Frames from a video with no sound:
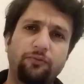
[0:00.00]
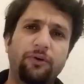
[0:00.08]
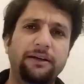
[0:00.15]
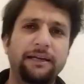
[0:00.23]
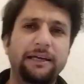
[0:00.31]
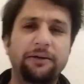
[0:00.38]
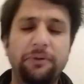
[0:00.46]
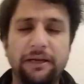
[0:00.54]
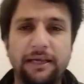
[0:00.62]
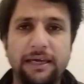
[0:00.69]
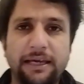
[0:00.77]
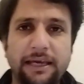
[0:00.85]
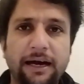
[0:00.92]
one day when
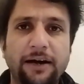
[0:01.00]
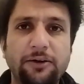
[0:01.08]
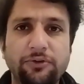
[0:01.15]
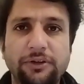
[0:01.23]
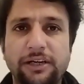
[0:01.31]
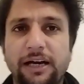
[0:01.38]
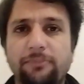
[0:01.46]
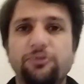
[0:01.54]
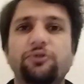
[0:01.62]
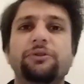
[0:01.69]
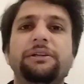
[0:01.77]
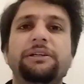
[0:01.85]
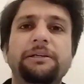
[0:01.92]
K.K. Haruni comes, so
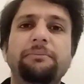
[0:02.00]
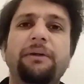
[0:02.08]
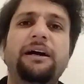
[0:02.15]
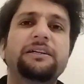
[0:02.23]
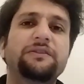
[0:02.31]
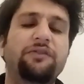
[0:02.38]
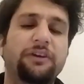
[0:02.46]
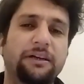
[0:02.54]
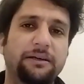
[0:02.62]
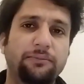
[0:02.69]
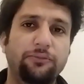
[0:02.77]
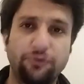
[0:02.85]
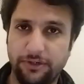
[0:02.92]
he demands for
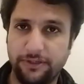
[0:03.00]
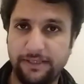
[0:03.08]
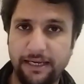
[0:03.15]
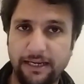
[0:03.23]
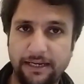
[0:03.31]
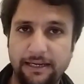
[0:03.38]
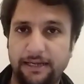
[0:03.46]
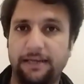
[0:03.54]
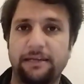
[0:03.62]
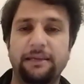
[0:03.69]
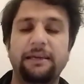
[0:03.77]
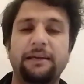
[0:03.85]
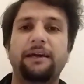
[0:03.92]
a motorcycle and
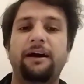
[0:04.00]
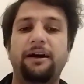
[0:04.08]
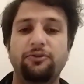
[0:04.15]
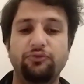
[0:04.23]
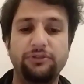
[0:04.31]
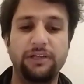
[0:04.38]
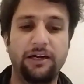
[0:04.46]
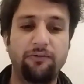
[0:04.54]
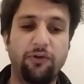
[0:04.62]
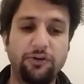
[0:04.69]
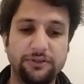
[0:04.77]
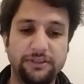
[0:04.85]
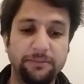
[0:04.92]
K.K. Haruni
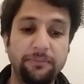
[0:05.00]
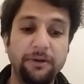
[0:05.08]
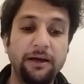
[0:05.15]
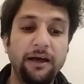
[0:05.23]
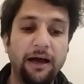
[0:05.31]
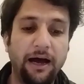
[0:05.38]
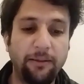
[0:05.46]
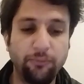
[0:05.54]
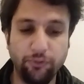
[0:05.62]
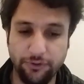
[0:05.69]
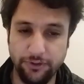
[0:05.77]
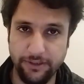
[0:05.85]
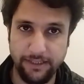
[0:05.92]
awards him a
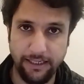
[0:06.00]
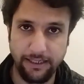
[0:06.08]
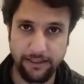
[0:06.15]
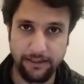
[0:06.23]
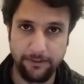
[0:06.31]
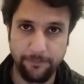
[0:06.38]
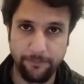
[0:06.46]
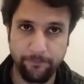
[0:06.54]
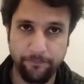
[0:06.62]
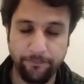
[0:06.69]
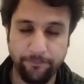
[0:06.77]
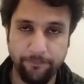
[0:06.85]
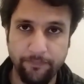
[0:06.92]
motorcycle.
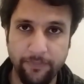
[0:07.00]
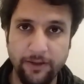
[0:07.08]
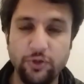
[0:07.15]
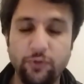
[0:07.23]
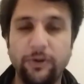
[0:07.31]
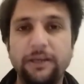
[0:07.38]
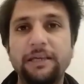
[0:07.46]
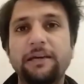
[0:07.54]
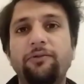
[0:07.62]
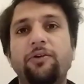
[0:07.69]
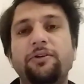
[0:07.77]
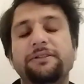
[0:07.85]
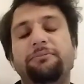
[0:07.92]
So when he
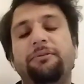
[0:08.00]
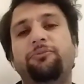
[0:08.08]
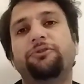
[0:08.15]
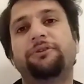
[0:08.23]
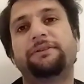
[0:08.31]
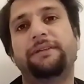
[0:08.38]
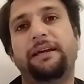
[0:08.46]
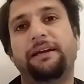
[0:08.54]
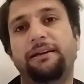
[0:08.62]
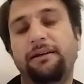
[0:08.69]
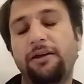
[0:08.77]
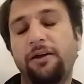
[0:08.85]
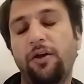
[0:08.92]
awards him a motorcycle,
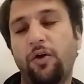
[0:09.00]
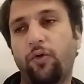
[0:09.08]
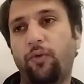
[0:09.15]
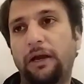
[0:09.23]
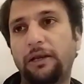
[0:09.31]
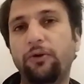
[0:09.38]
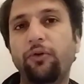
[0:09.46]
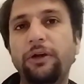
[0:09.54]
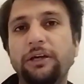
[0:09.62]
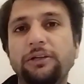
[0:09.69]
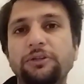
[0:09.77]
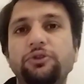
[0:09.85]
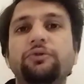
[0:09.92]
while
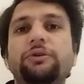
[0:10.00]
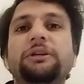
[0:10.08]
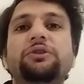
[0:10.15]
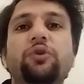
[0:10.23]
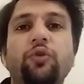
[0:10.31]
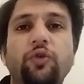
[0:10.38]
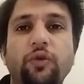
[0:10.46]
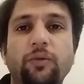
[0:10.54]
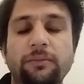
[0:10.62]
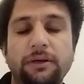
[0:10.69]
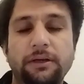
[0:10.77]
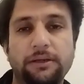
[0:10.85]
going to his home,